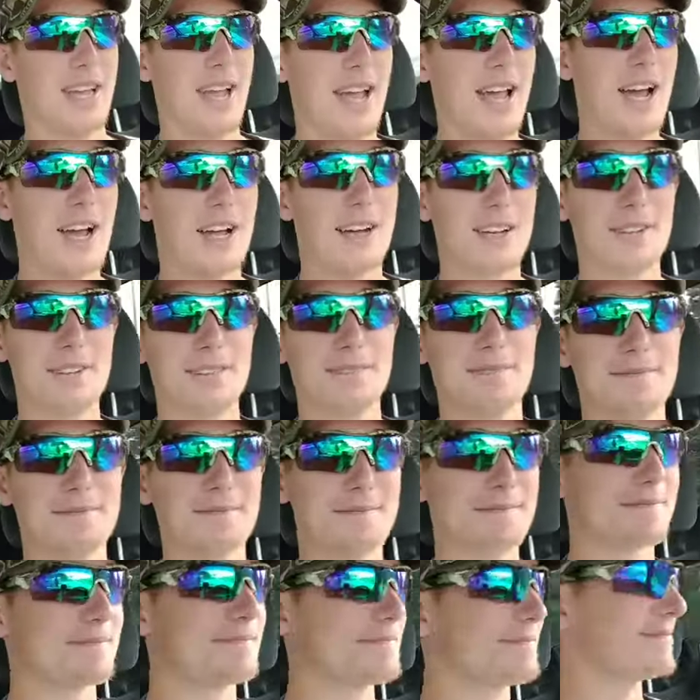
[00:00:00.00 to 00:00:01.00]
Yeah.
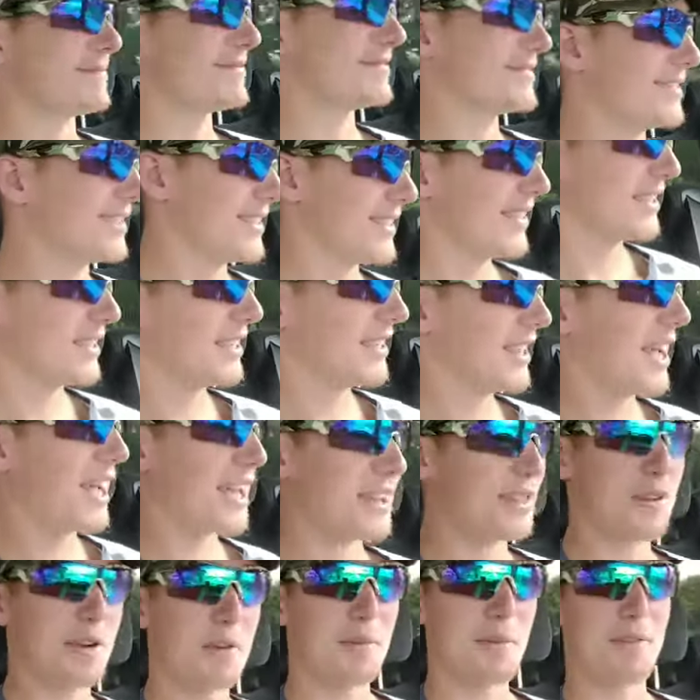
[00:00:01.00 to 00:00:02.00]

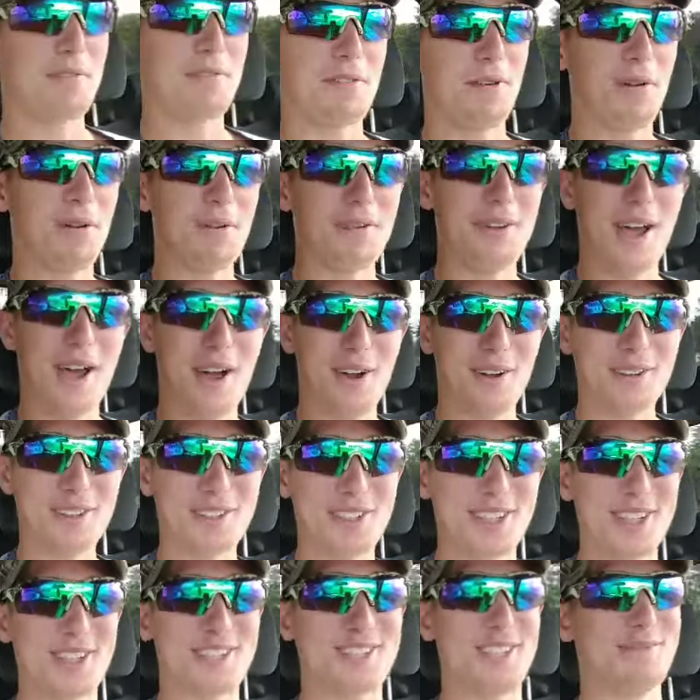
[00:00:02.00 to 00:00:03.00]
I throw my phone down
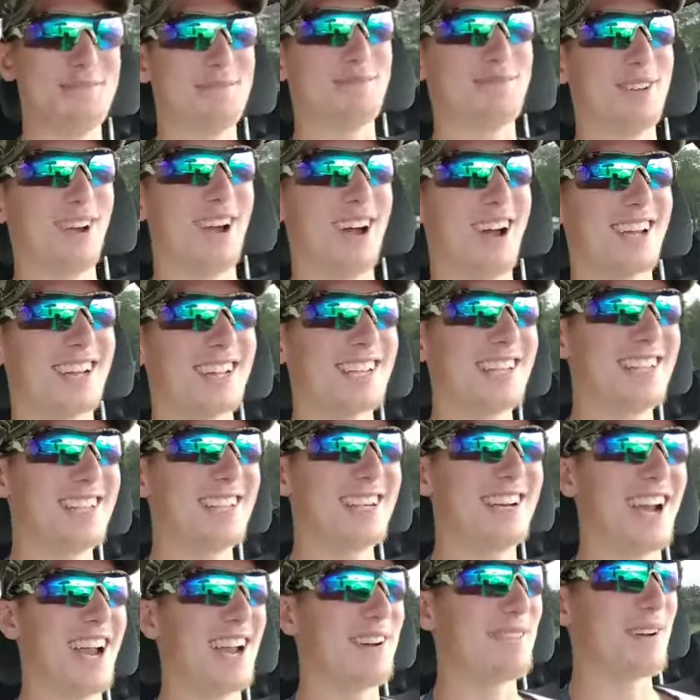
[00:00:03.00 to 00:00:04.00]
because I'm talking
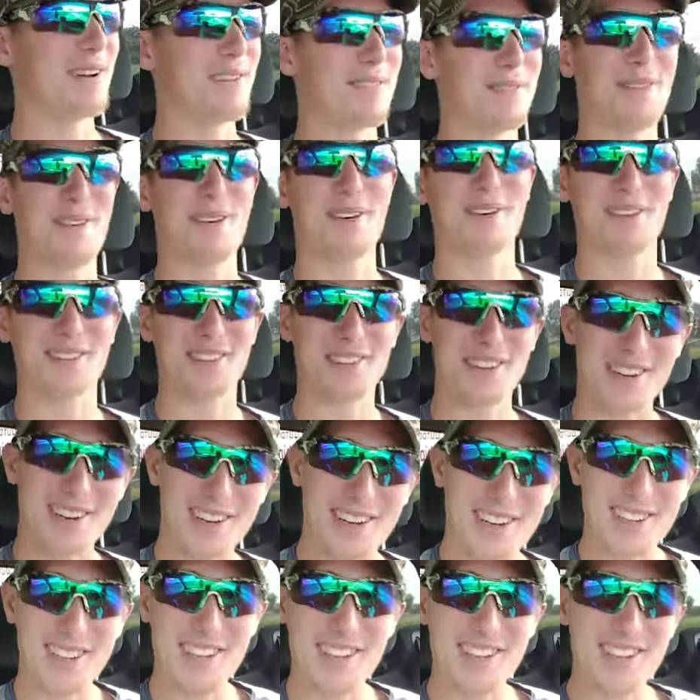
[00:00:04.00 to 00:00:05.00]
here, have my phone, the
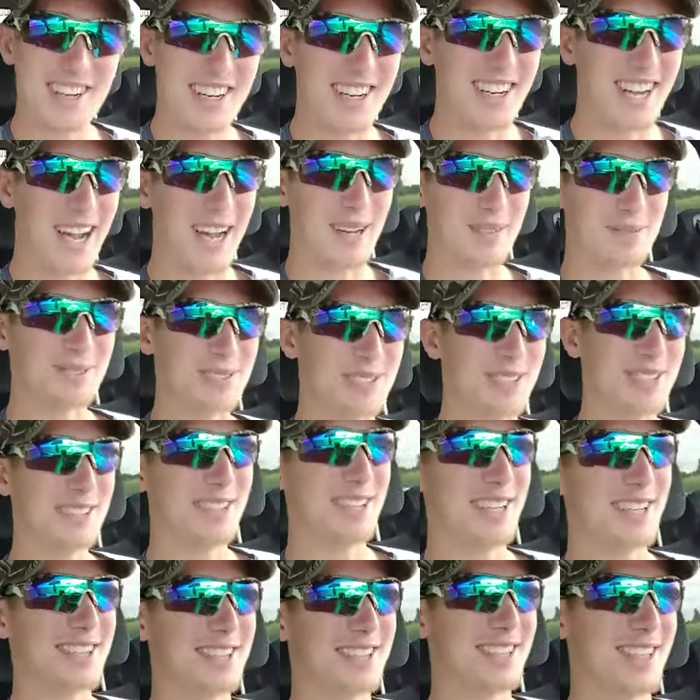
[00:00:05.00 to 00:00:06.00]
cops sitting
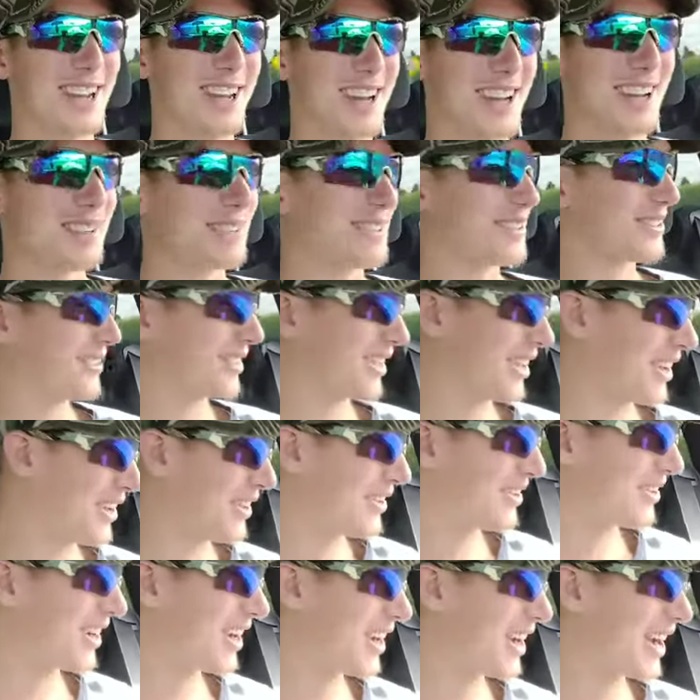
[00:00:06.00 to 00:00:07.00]
right there,
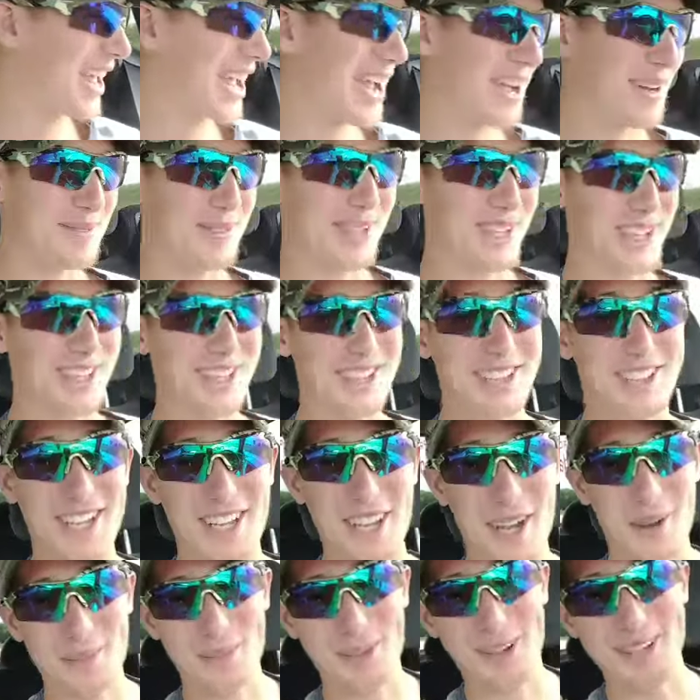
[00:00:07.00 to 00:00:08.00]
glaring right at me. Good
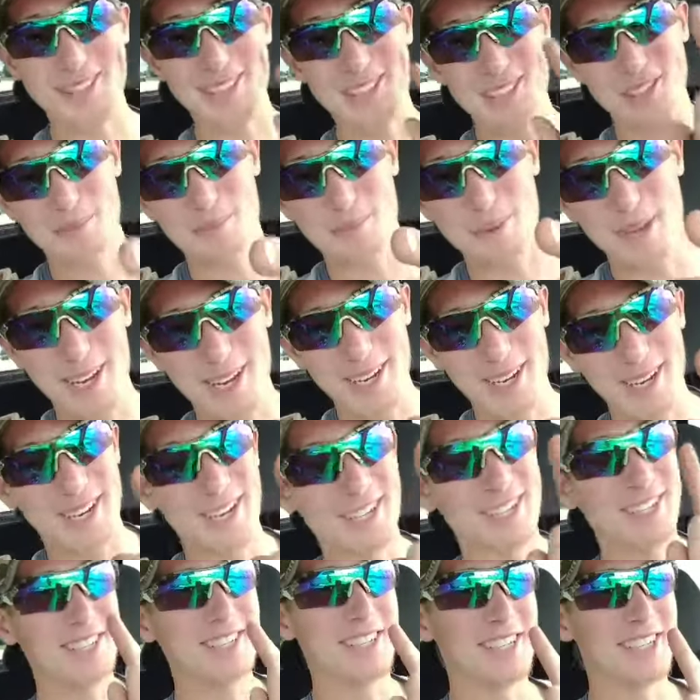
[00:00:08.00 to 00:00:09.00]
thing I wasn't
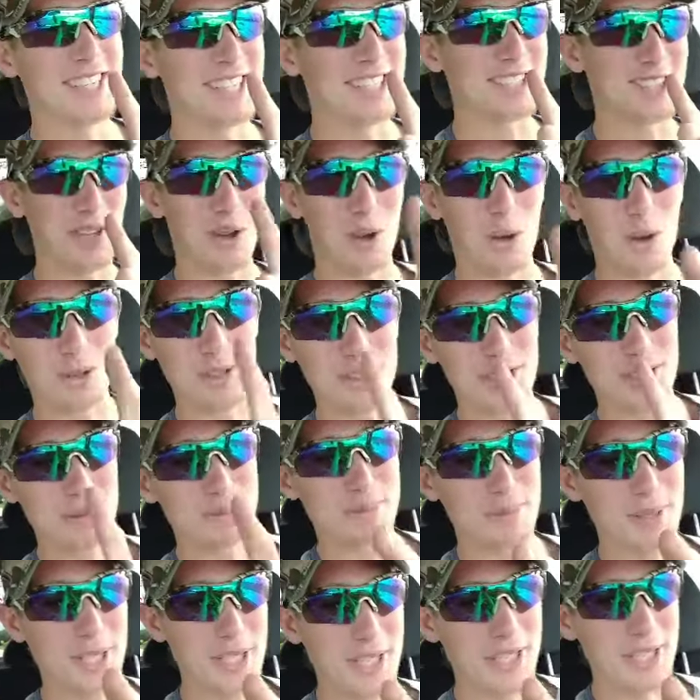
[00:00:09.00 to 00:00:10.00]
speeding. Don't
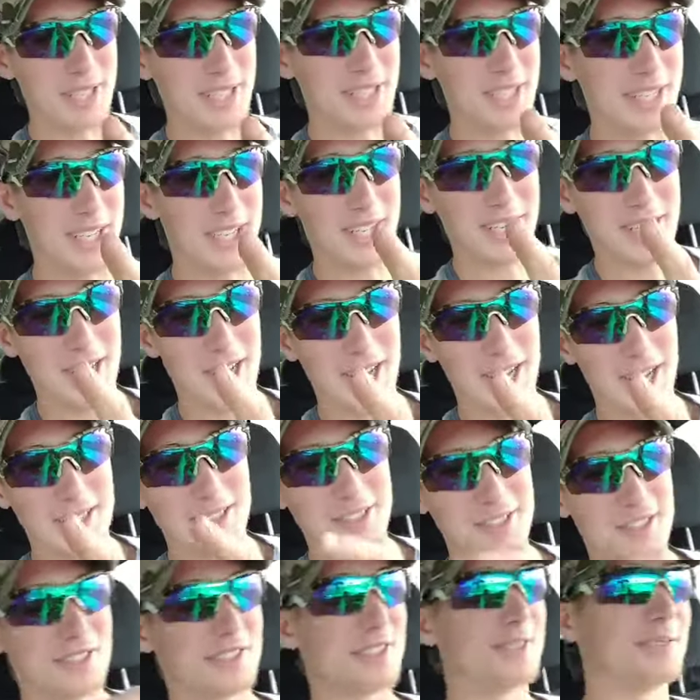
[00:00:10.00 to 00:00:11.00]
speed,
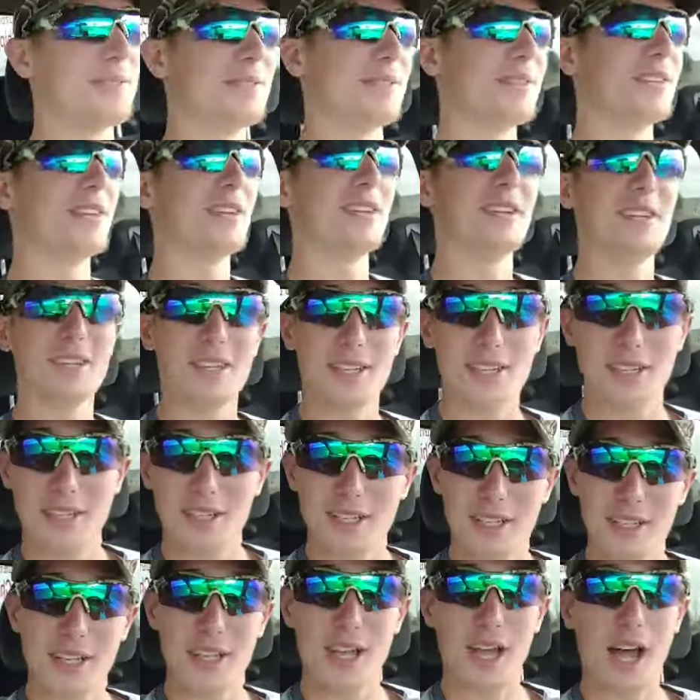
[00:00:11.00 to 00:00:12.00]
kids.
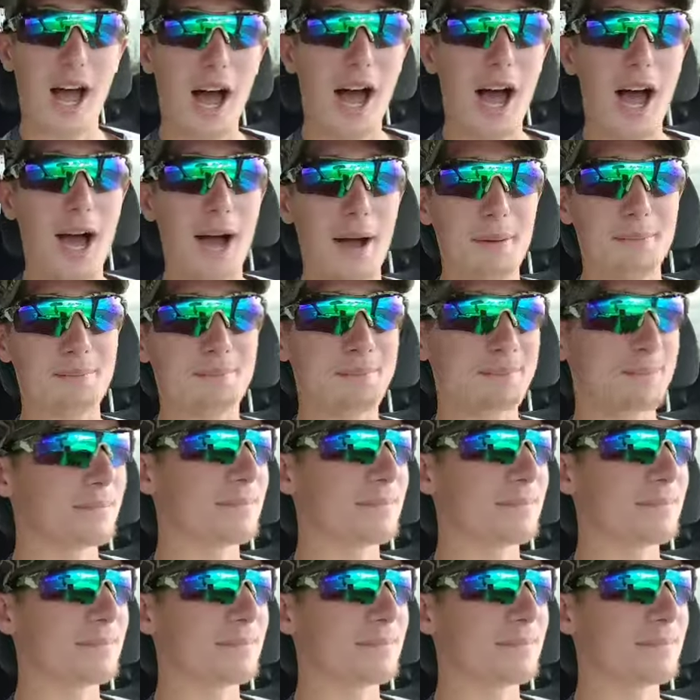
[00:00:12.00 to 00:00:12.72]
Um,